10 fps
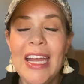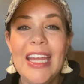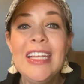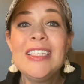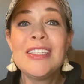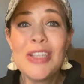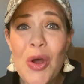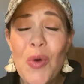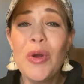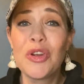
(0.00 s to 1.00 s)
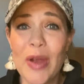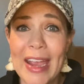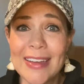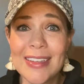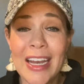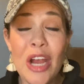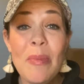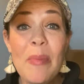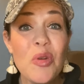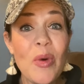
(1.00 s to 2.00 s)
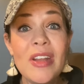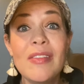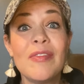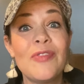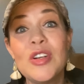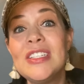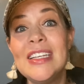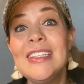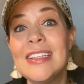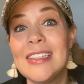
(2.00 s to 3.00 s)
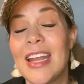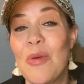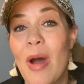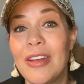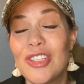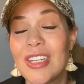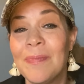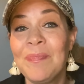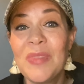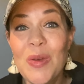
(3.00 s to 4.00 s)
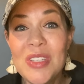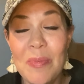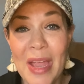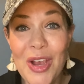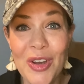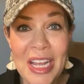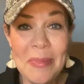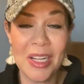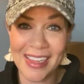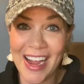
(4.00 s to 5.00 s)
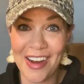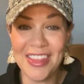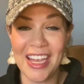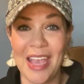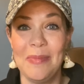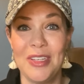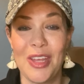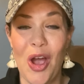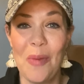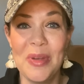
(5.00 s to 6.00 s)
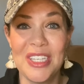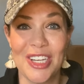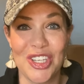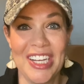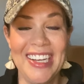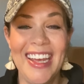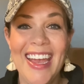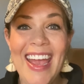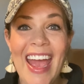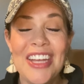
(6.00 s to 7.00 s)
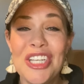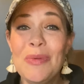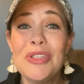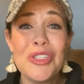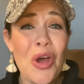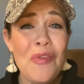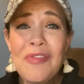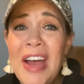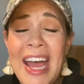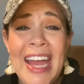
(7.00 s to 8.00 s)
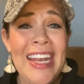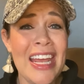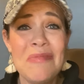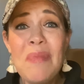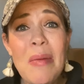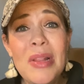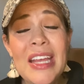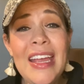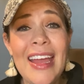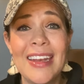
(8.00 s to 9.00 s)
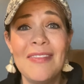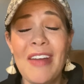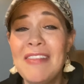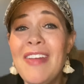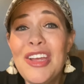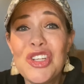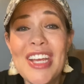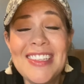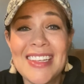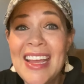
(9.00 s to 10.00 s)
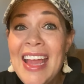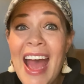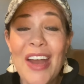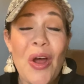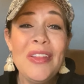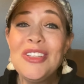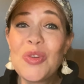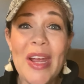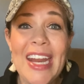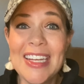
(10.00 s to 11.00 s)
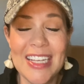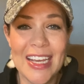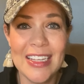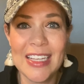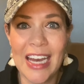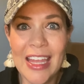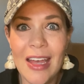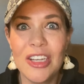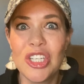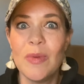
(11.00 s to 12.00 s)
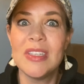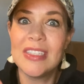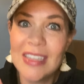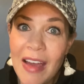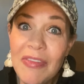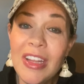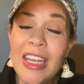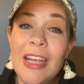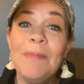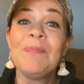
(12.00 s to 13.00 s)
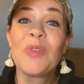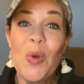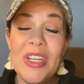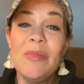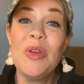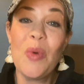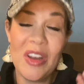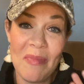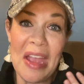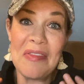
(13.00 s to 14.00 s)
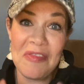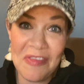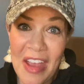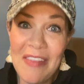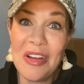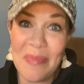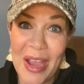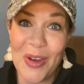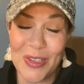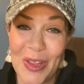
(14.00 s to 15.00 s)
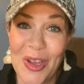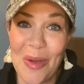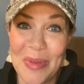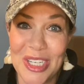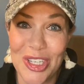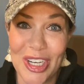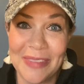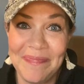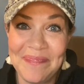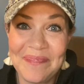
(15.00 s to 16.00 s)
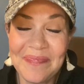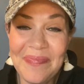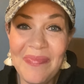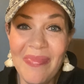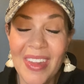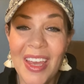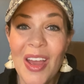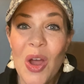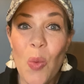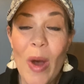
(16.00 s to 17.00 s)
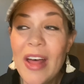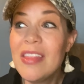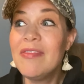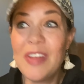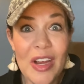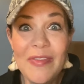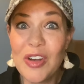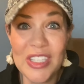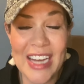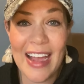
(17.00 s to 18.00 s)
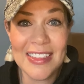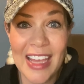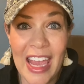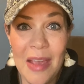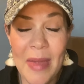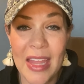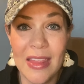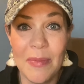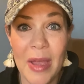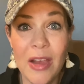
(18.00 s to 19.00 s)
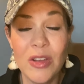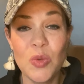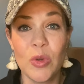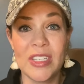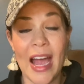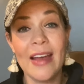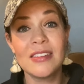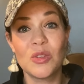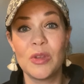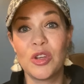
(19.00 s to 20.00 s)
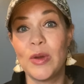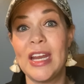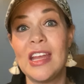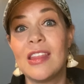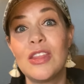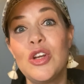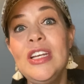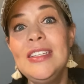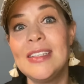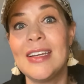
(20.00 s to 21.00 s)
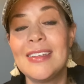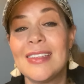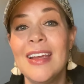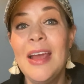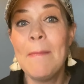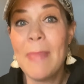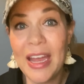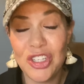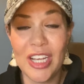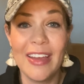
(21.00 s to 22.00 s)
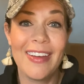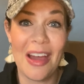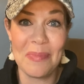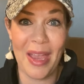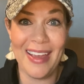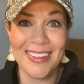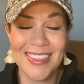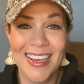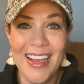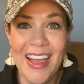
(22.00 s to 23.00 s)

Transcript: It is so great. And I remember one of the first seasons that I watched, there was a baker named Claire that came to the competition, and she was so fun and bubbly and vivacious, had all these great ideas, and I thought she was definitely going to be one of my favorite bakers on the competition. Well, the very first task came, and the bakers were tasked with creating 36 matching cupcakes.